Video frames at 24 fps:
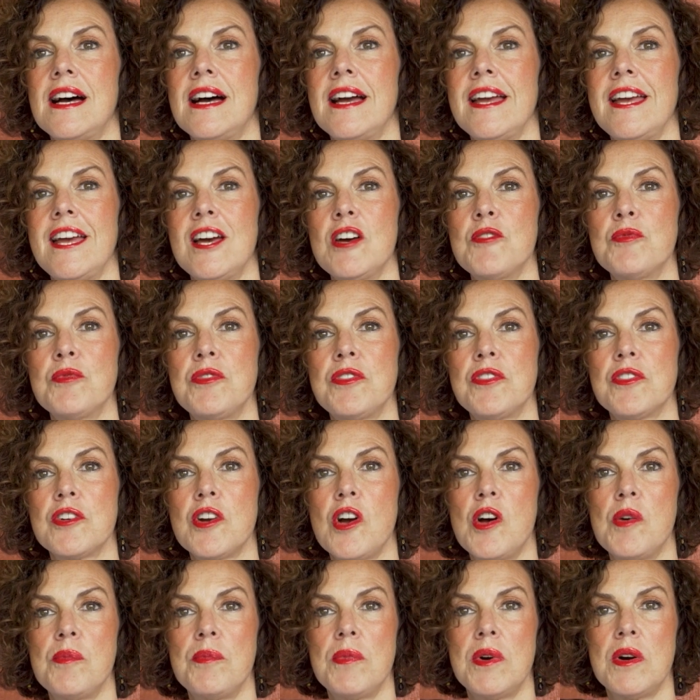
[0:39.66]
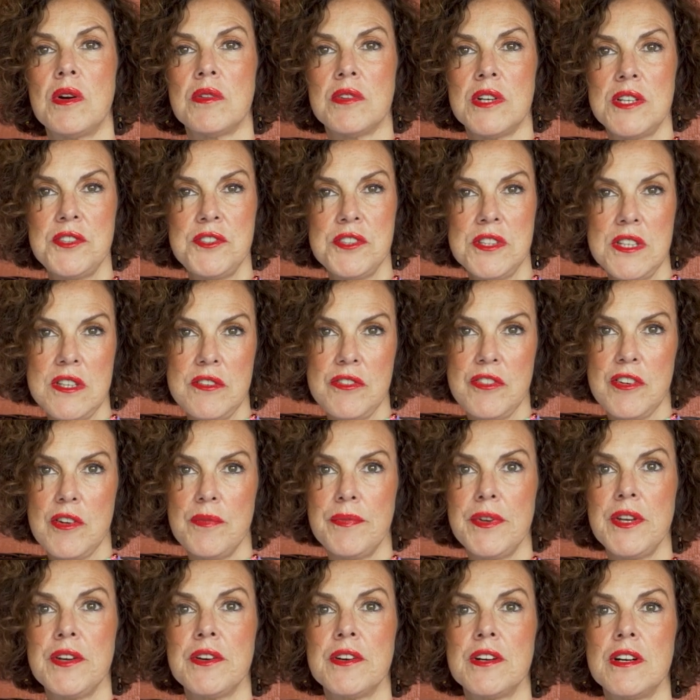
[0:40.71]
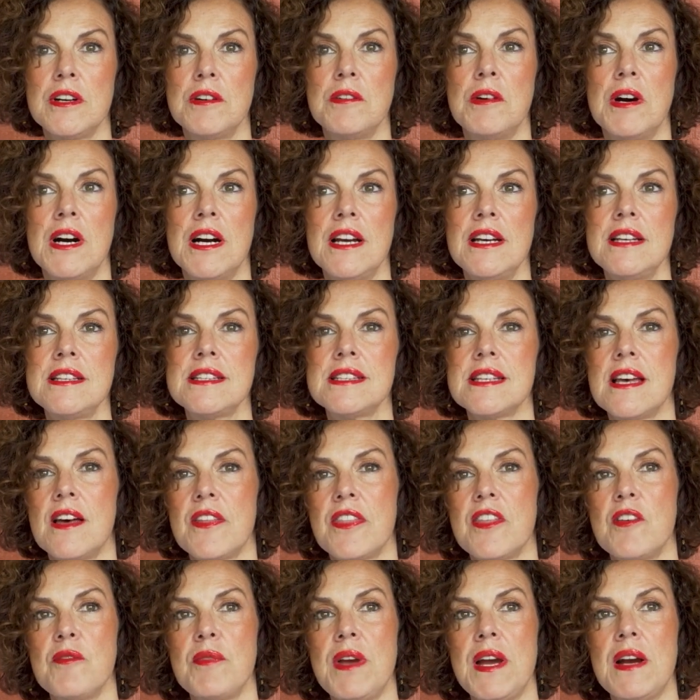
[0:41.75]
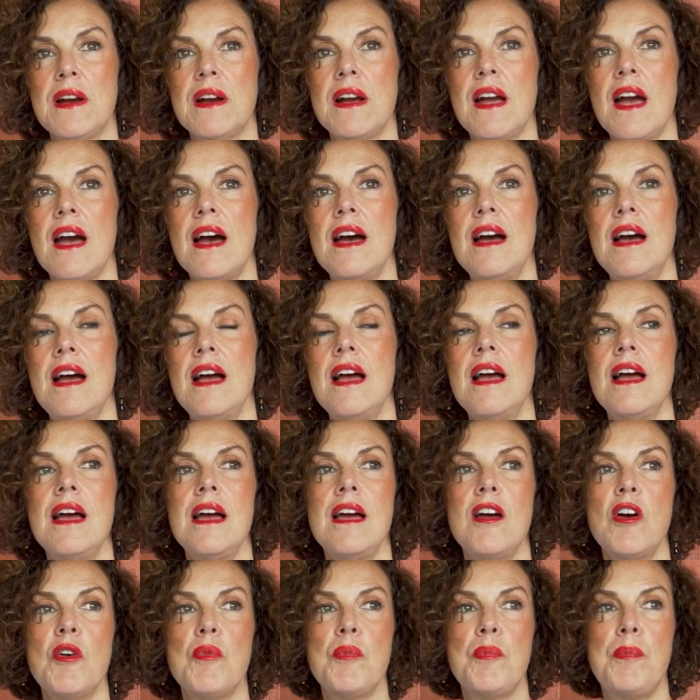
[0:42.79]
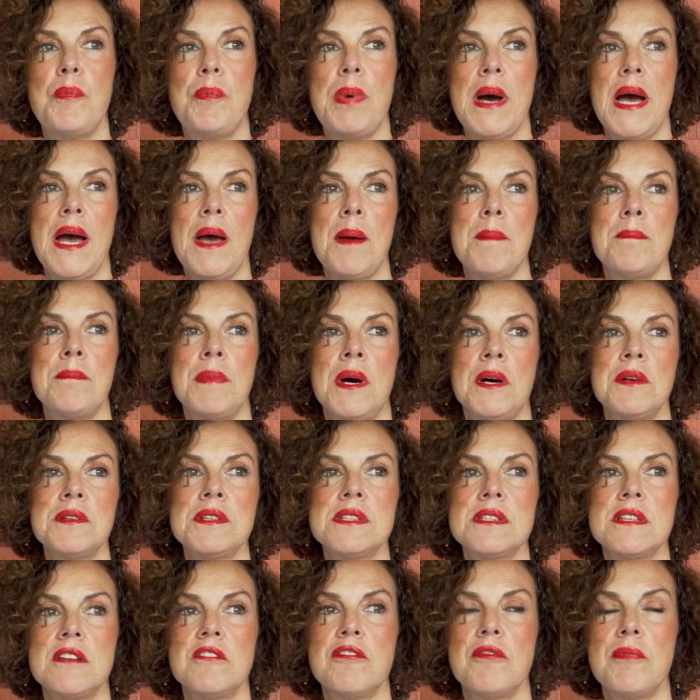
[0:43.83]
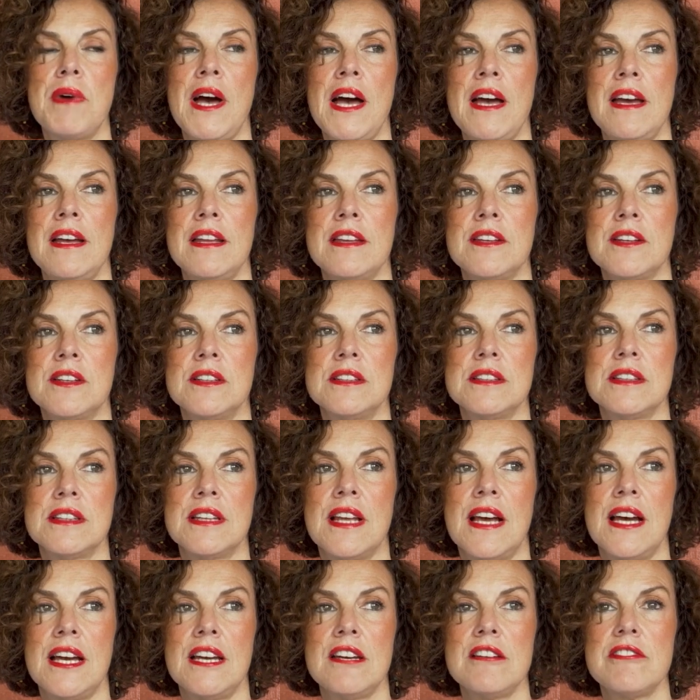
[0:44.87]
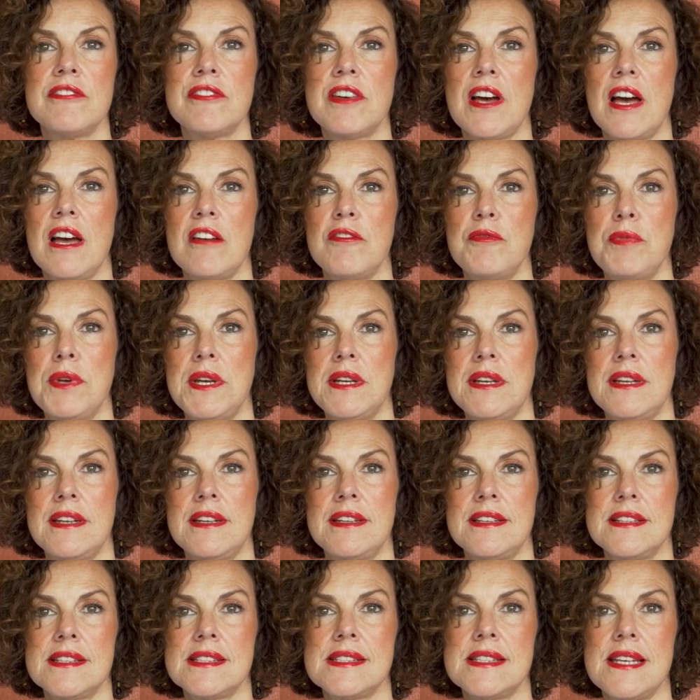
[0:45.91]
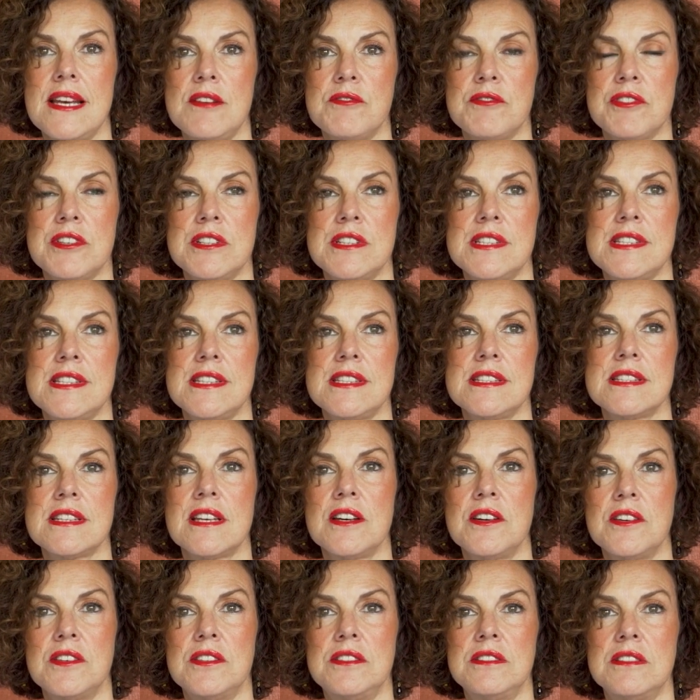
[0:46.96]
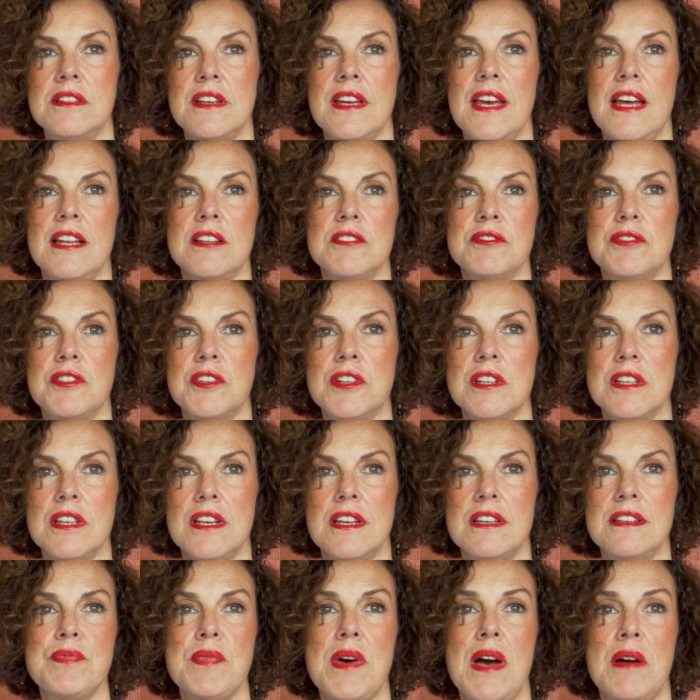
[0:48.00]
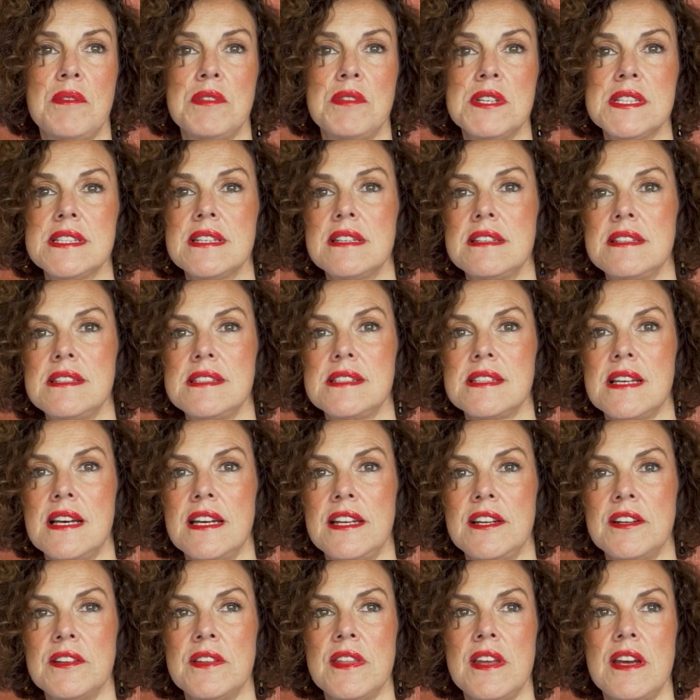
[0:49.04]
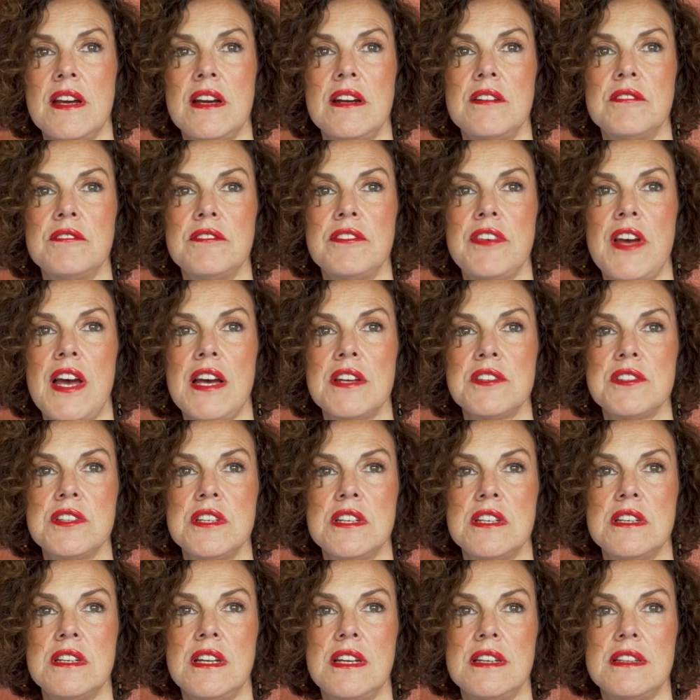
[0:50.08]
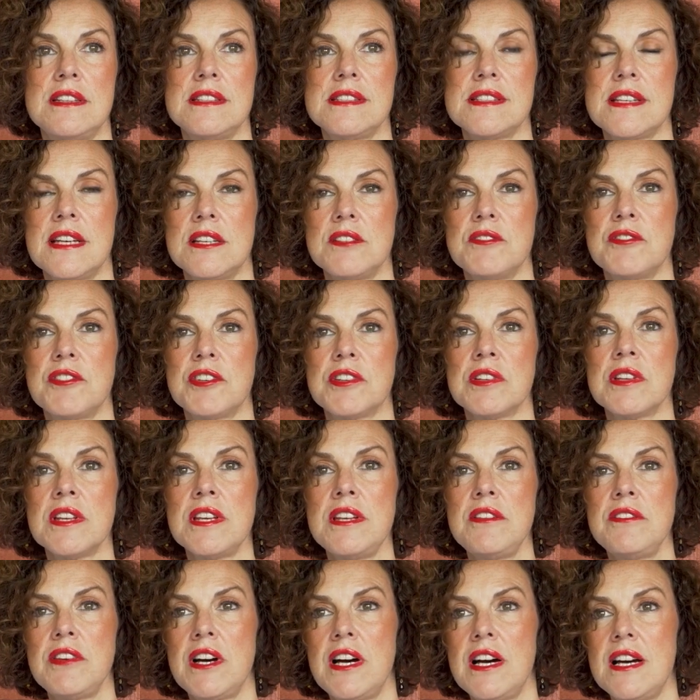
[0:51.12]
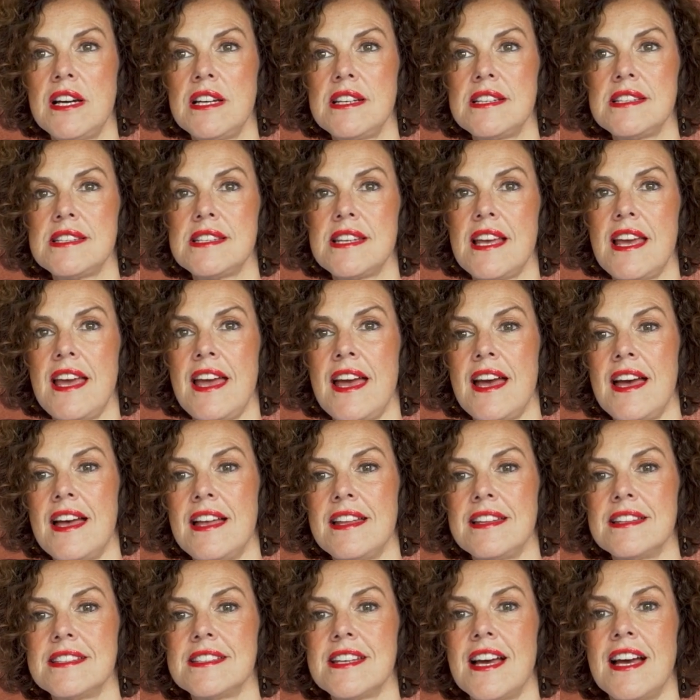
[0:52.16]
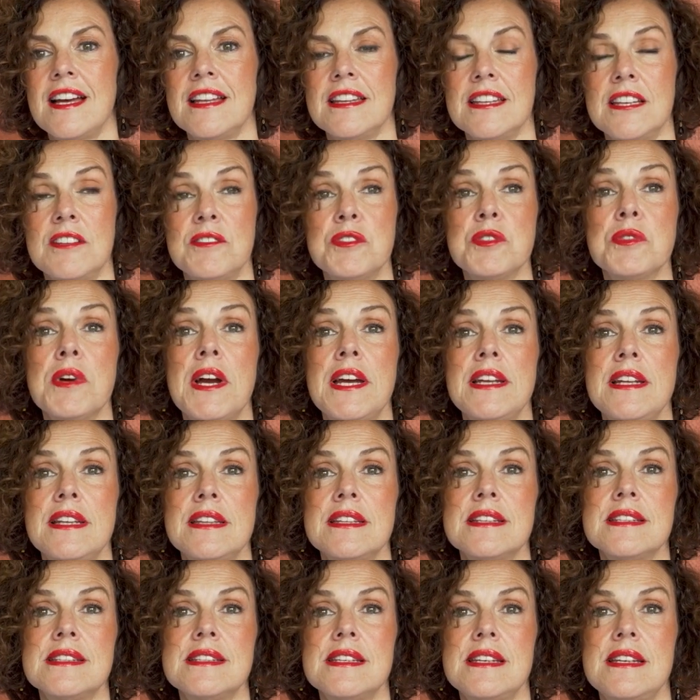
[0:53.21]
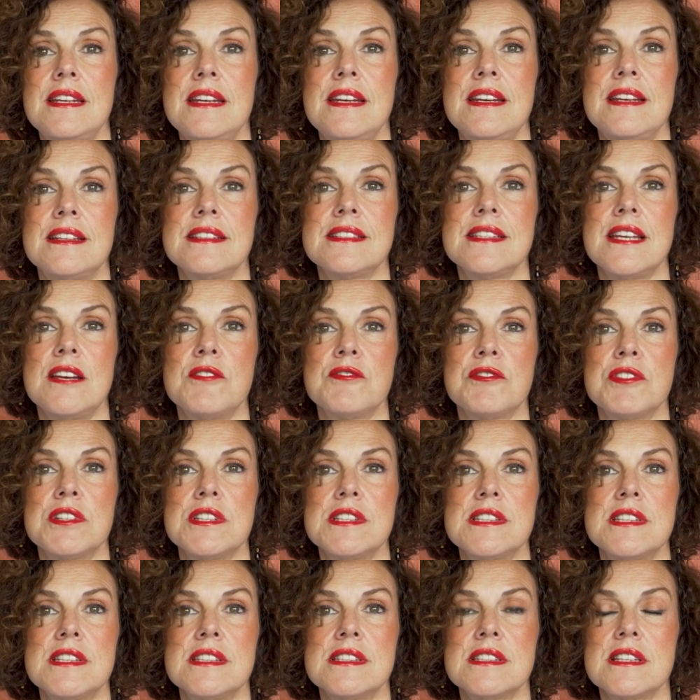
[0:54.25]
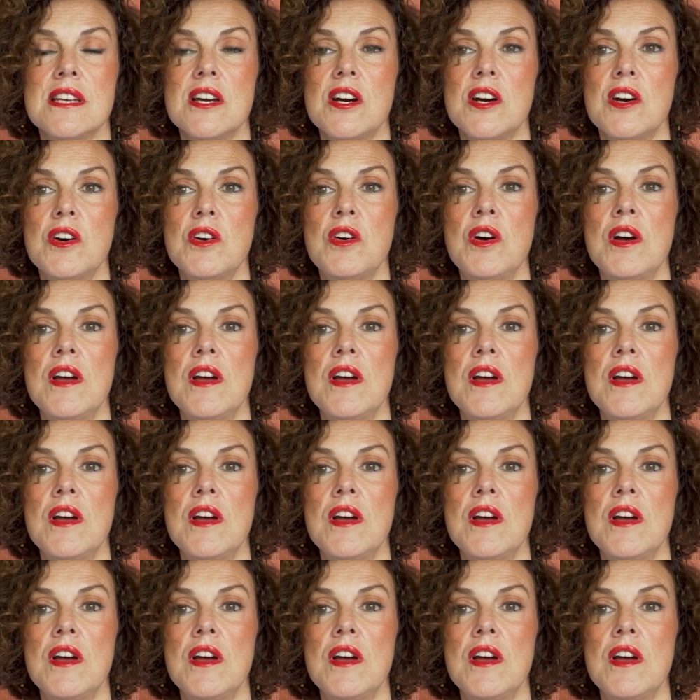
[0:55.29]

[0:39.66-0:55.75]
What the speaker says: I am originally from Uruguay, South America, but most of my adult life I've been in San Francisco, California. I was a designer there in fashion. I designed for Levi's, and I lived right in the city in San Francisco.